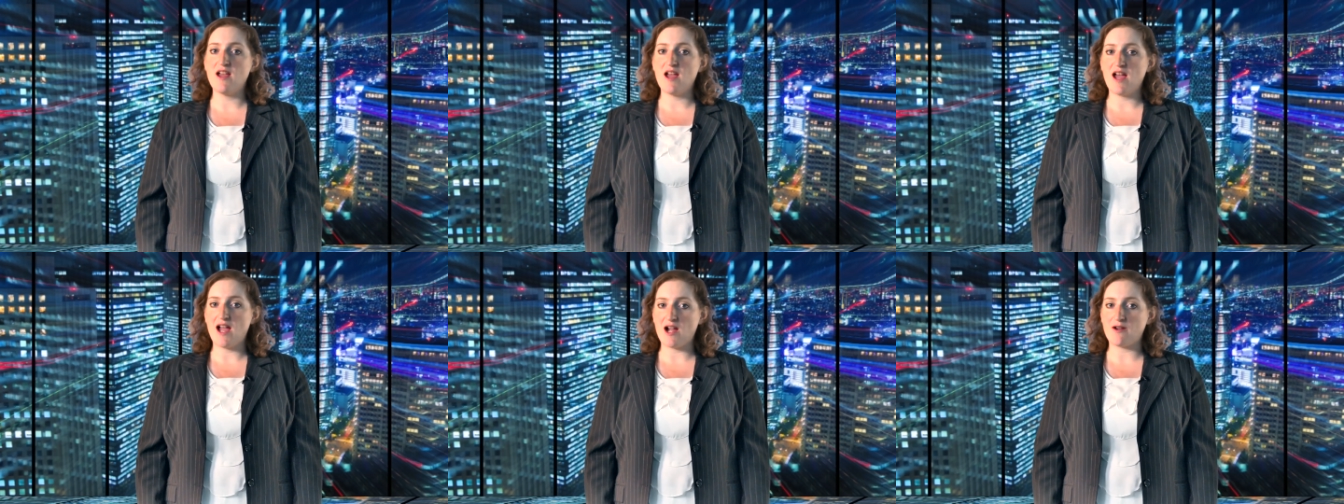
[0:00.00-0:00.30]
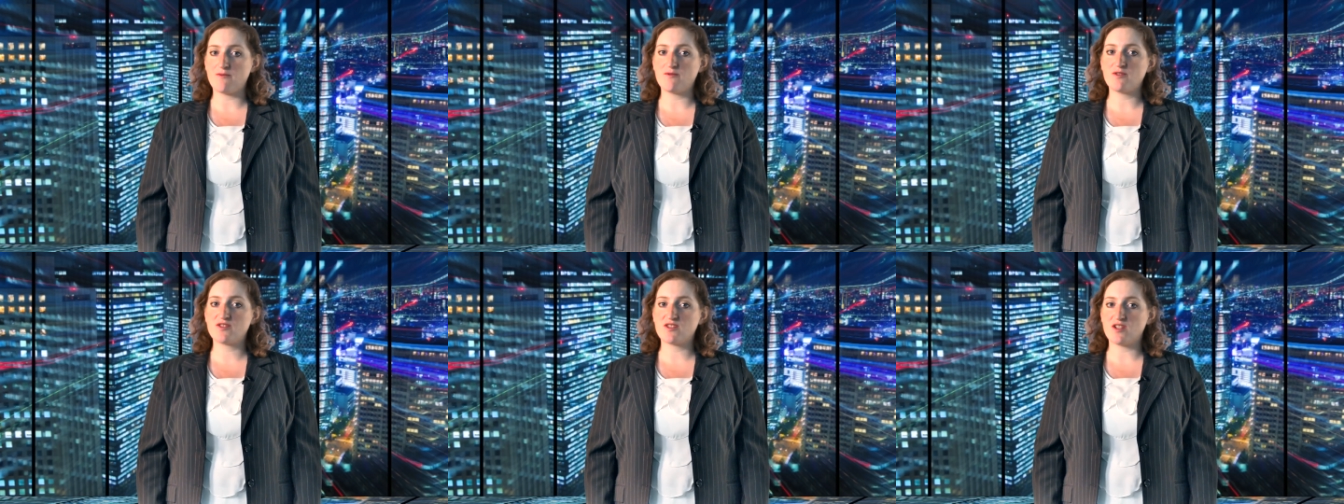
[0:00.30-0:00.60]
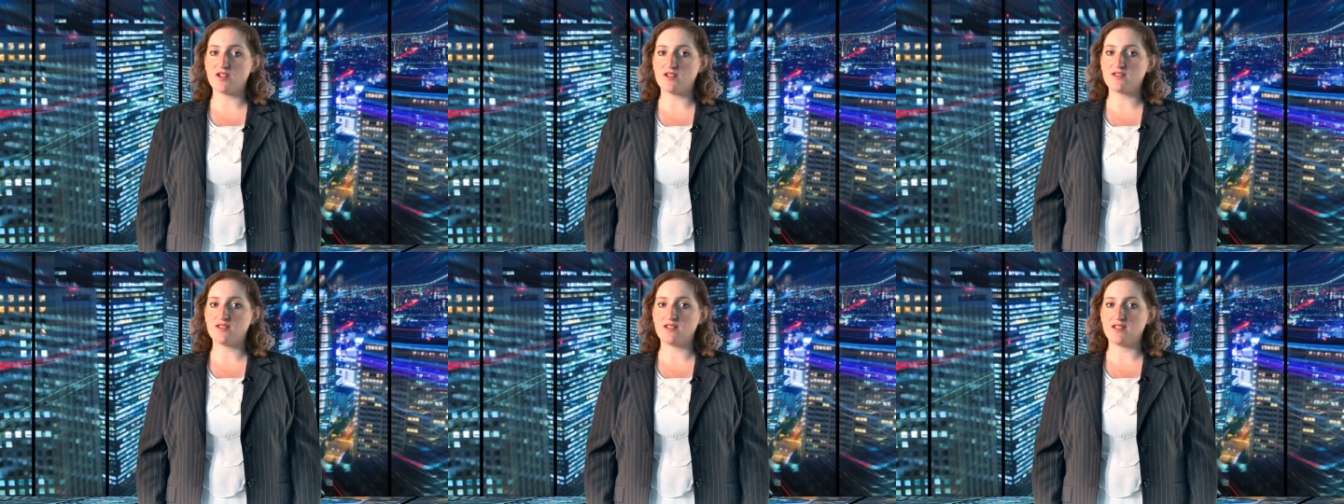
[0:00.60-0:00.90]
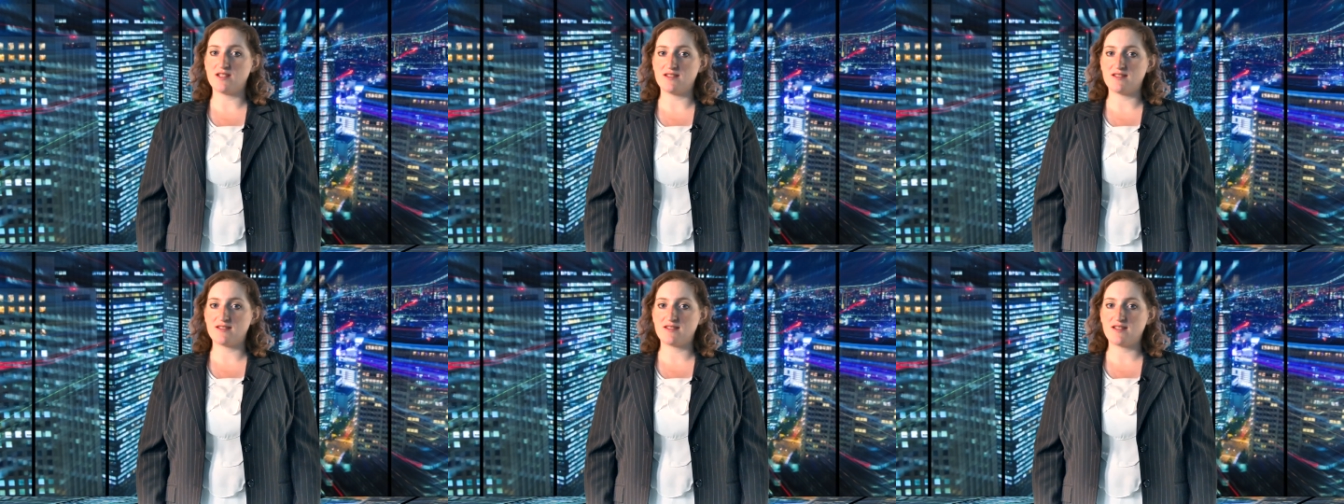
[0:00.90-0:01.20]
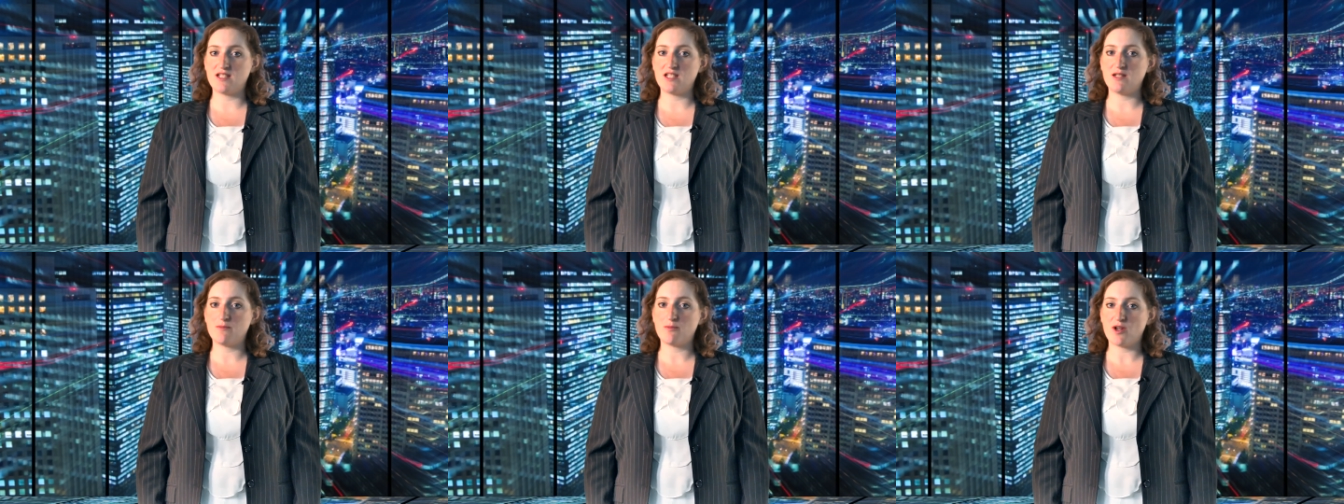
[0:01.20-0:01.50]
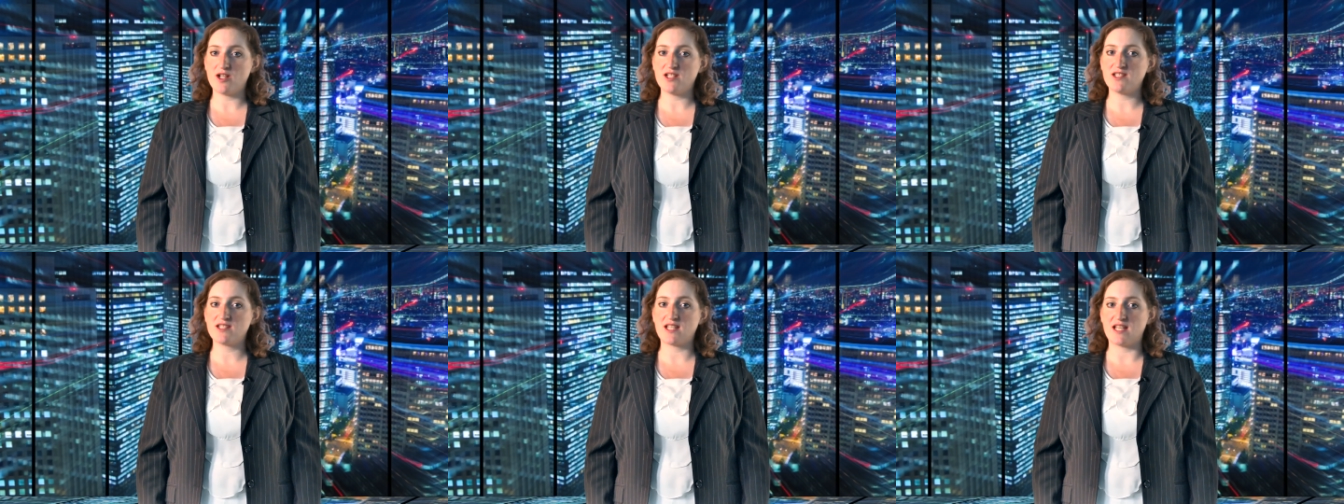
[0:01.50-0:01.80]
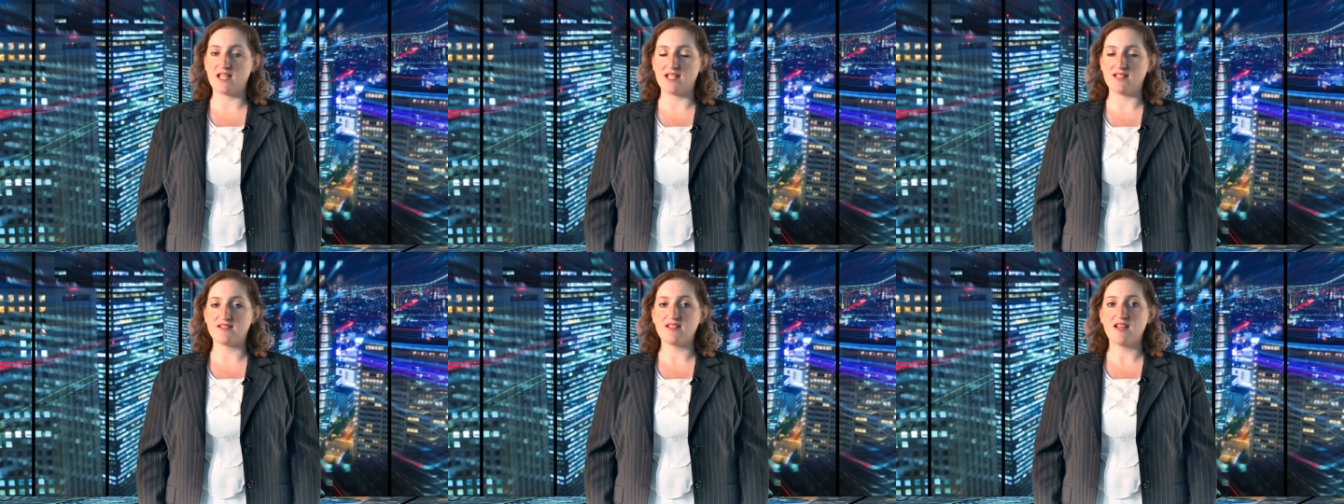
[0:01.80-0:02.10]
have resulted in city price
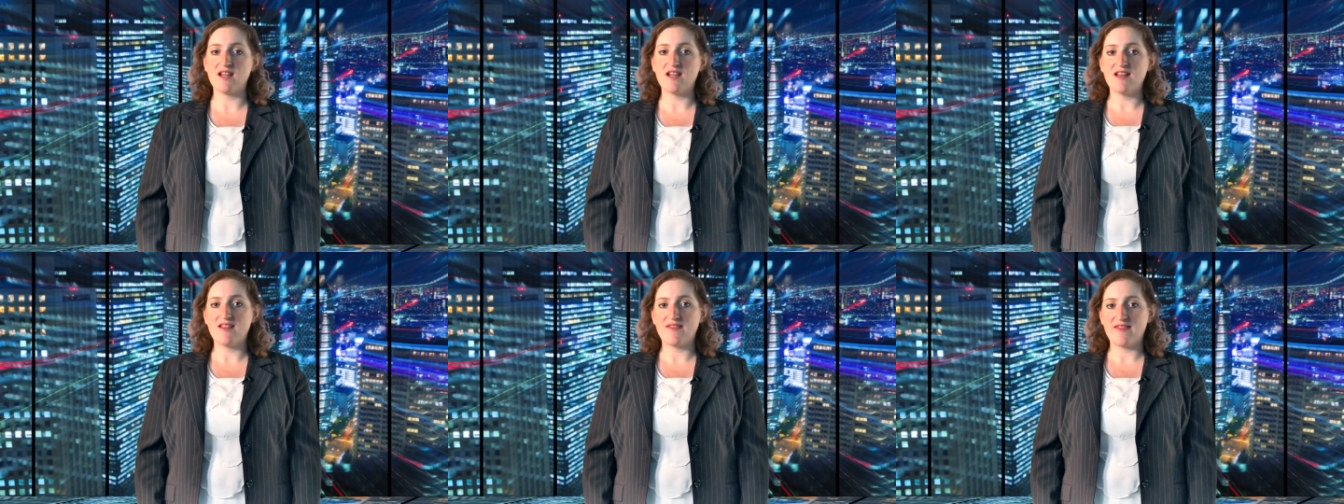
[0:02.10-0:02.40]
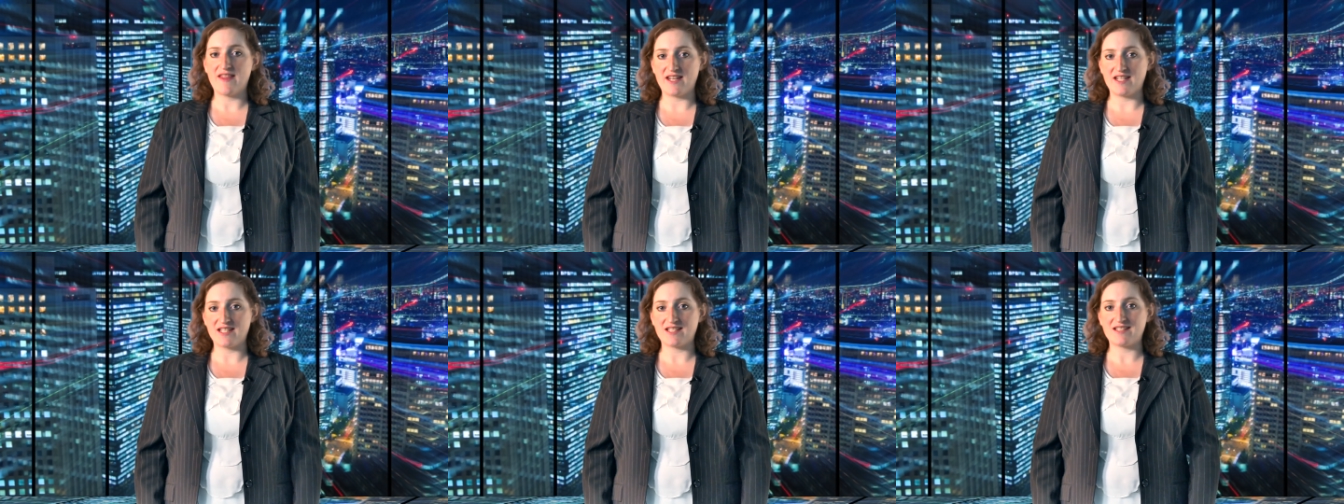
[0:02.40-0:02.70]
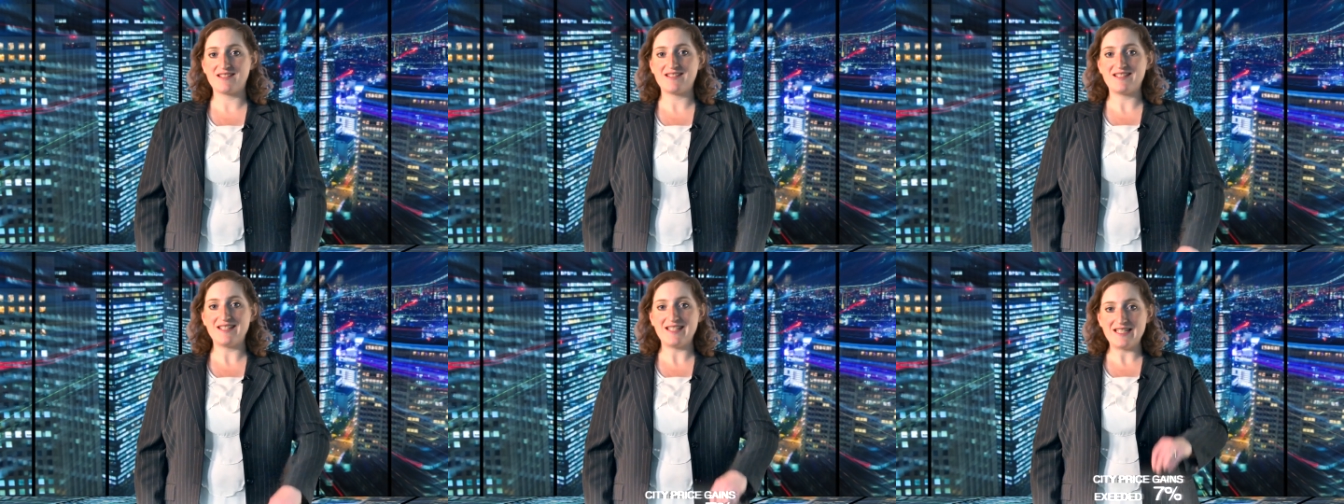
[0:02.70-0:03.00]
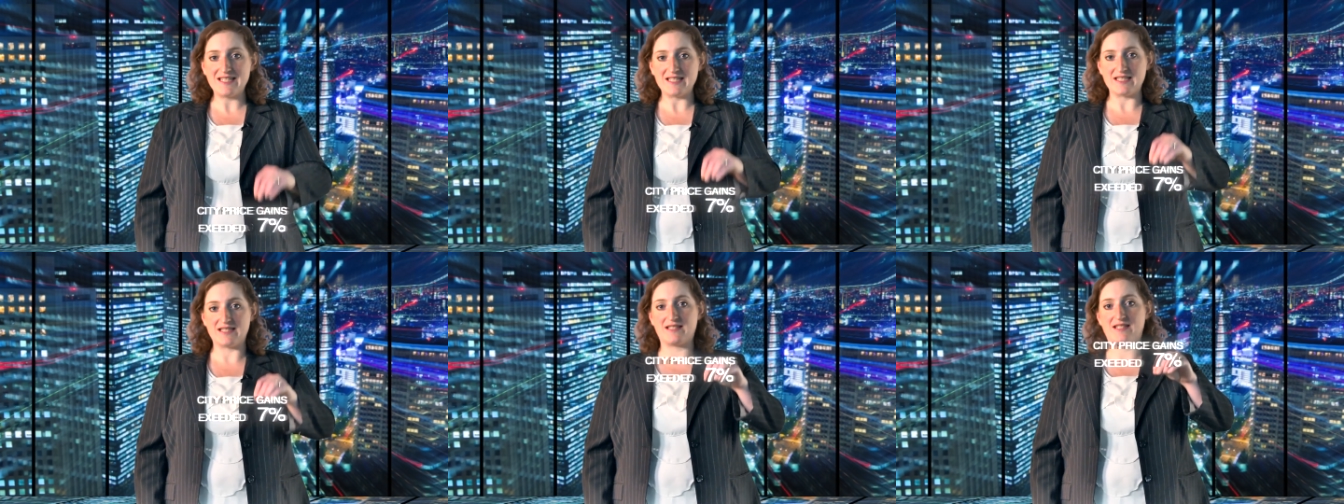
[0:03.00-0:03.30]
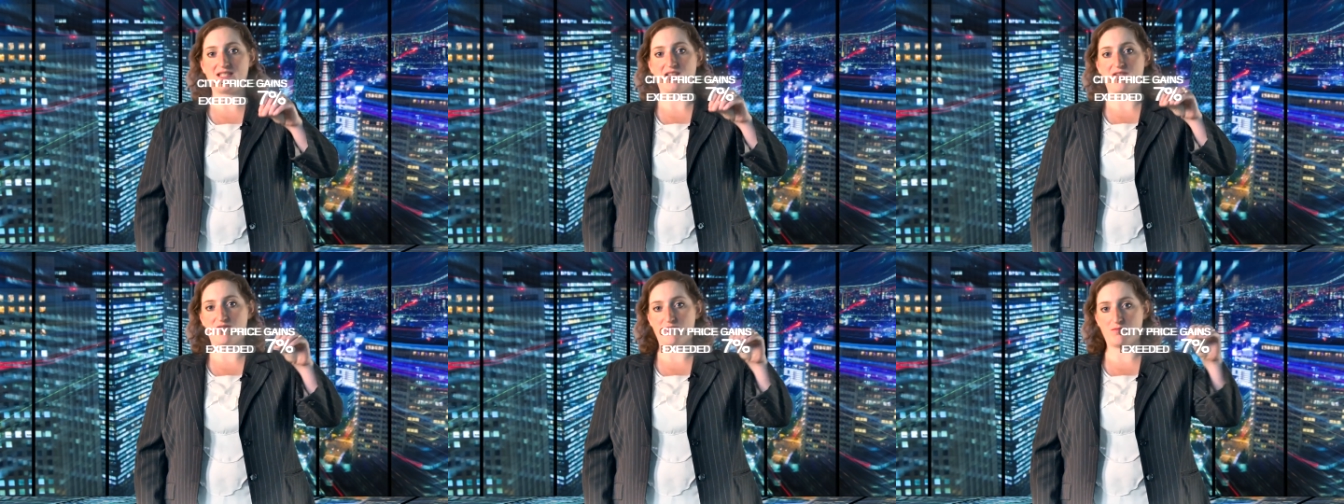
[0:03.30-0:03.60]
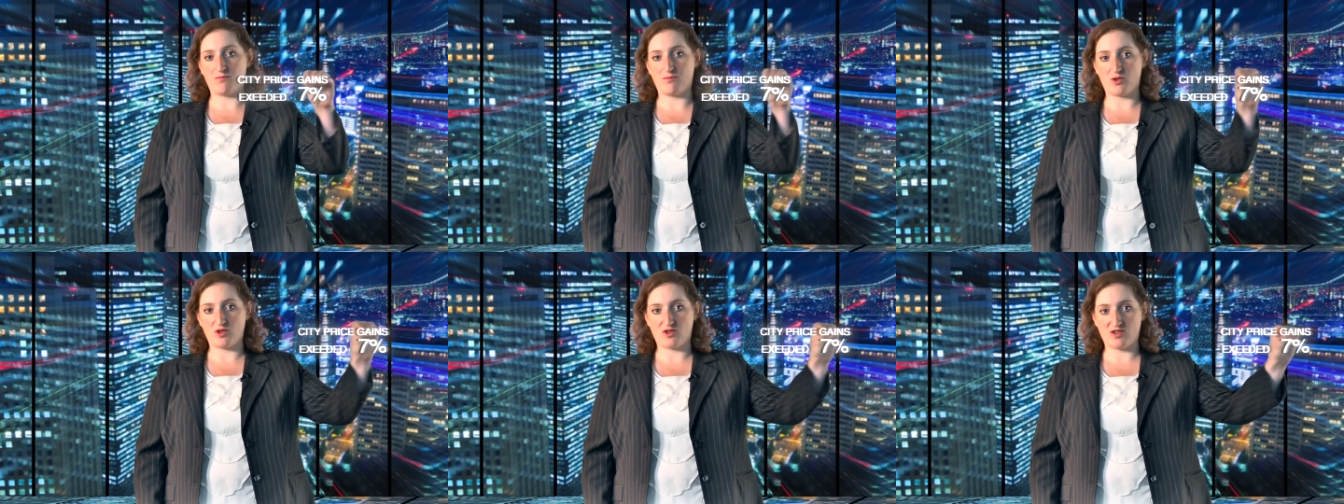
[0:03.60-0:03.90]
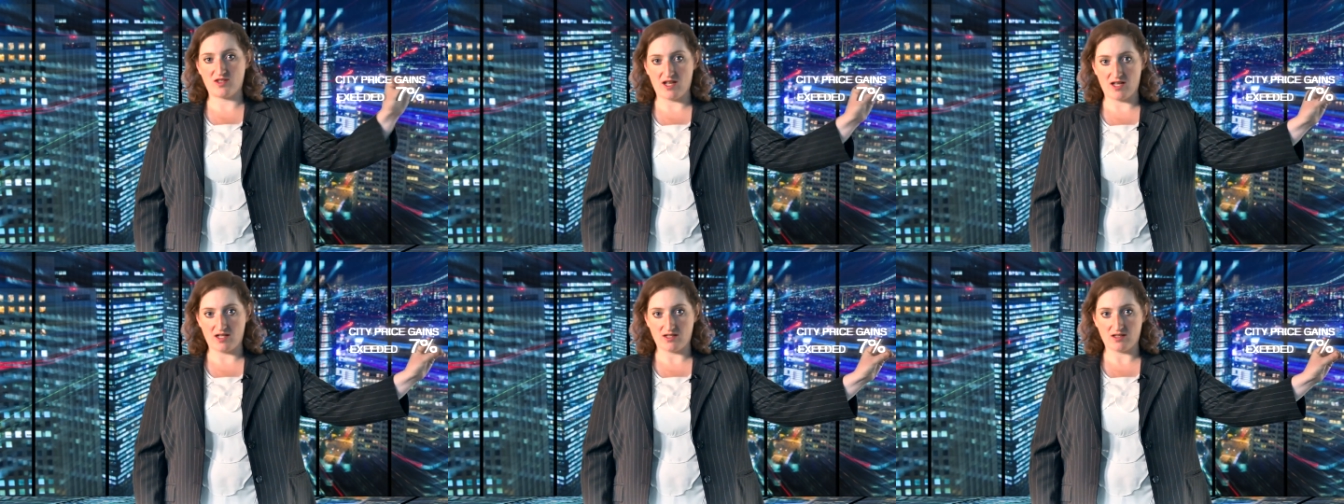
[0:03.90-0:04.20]
gains that exceeded
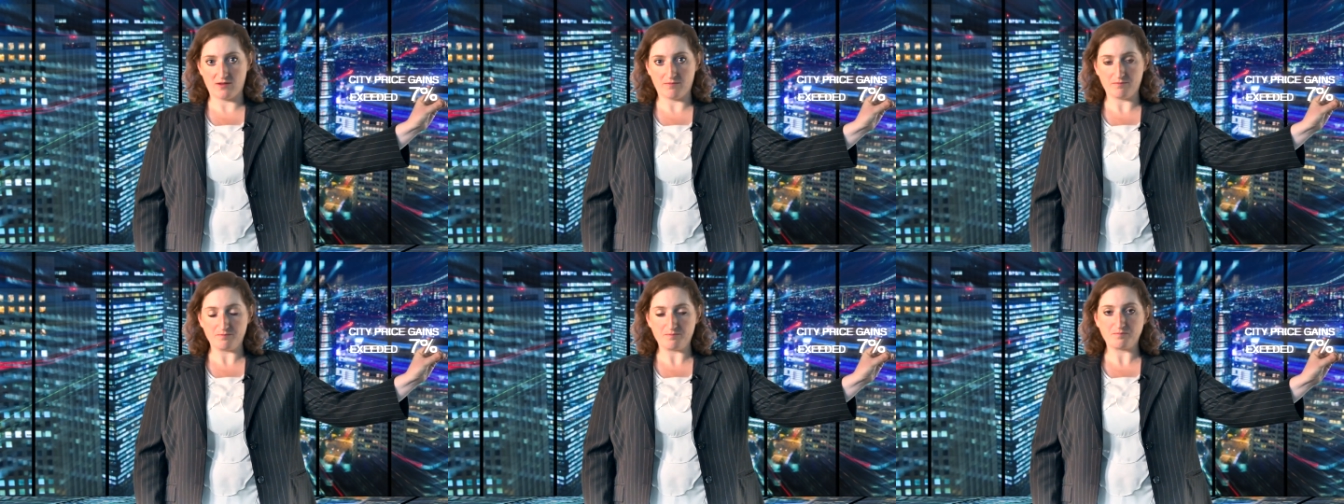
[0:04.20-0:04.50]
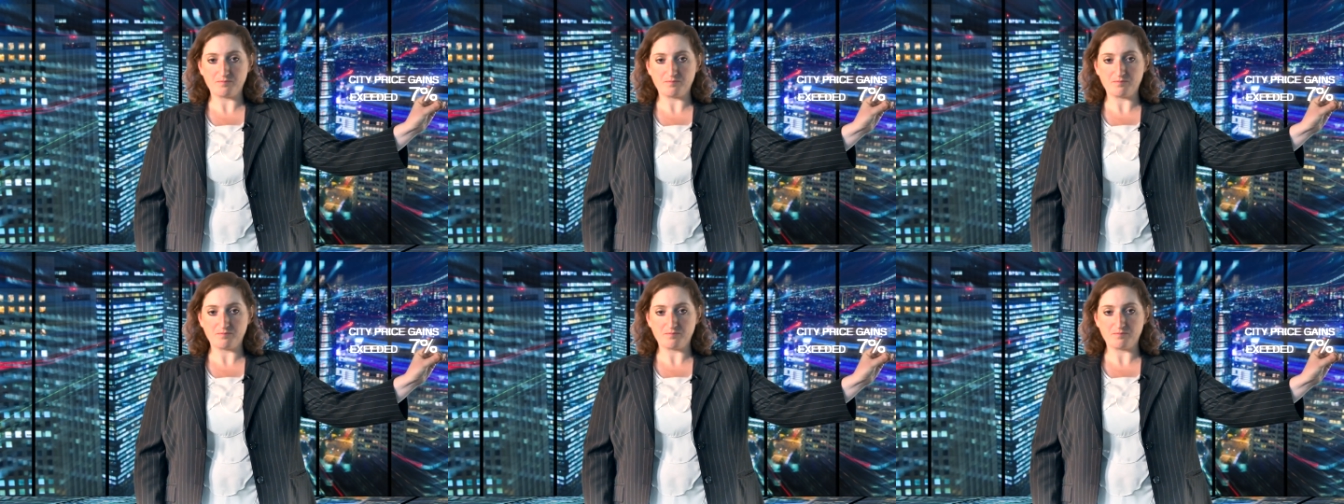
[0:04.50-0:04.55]
7%.